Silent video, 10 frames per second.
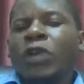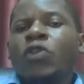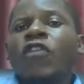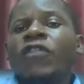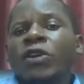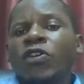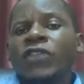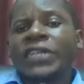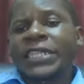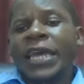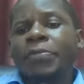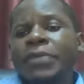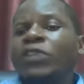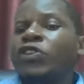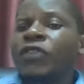and over time,
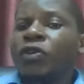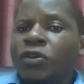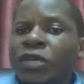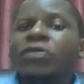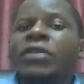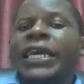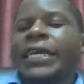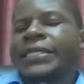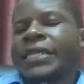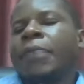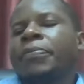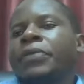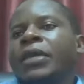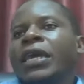that even when you get to the exam,